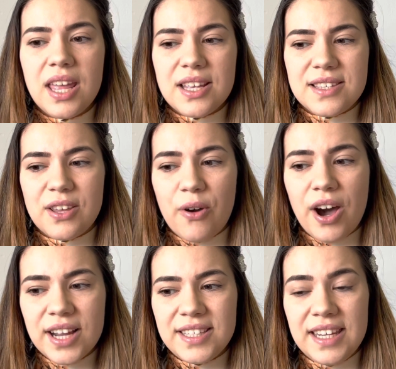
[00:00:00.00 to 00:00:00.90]
So
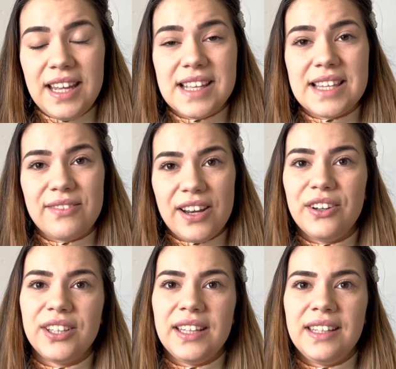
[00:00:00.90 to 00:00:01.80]
I think it's a very
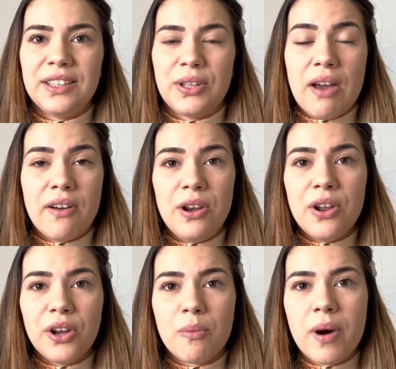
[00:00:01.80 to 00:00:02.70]
good idea to have a
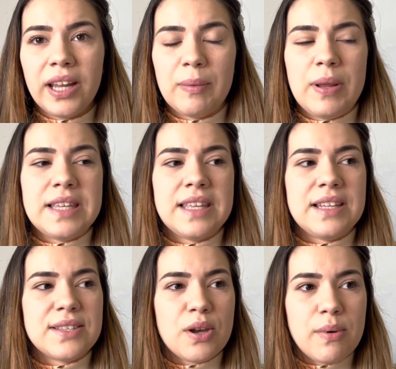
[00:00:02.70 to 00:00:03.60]
look on Marketplace.
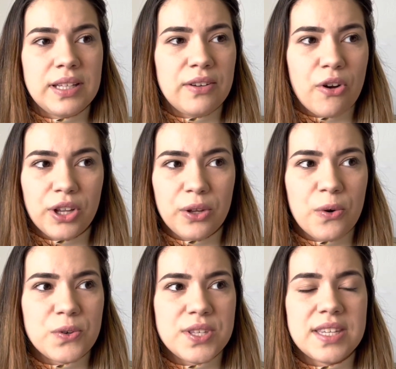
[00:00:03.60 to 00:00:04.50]
There's so many rocking
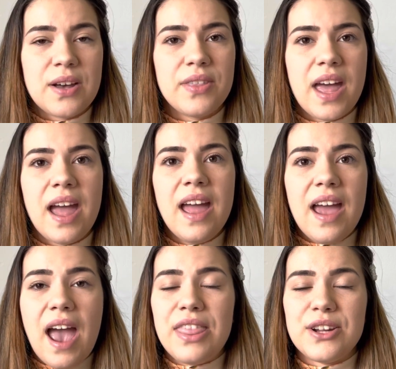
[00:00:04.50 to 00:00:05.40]
horses out there
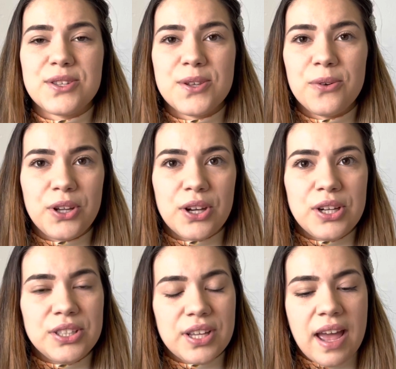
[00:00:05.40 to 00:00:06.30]
and they're so
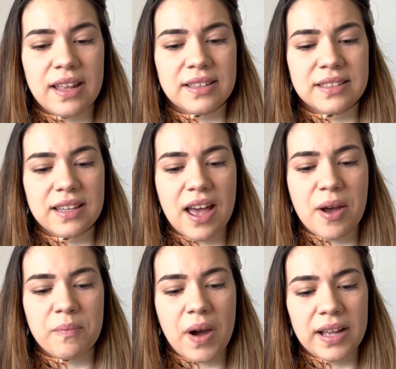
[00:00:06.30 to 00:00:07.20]
good. And
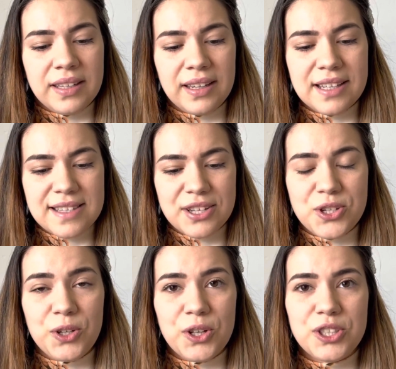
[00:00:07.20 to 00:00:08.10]
I think it's such
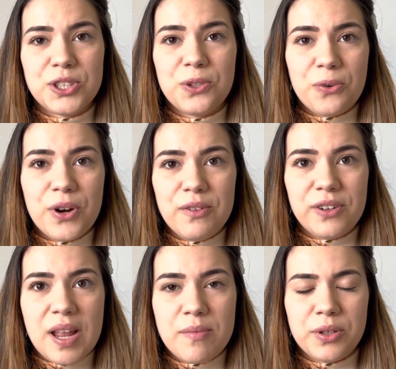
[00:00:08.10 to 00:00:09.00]
a good toy for
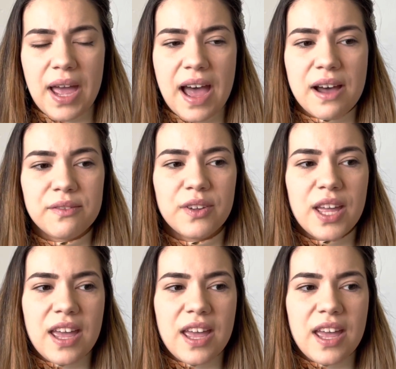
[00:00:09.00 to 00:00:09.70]
them to have.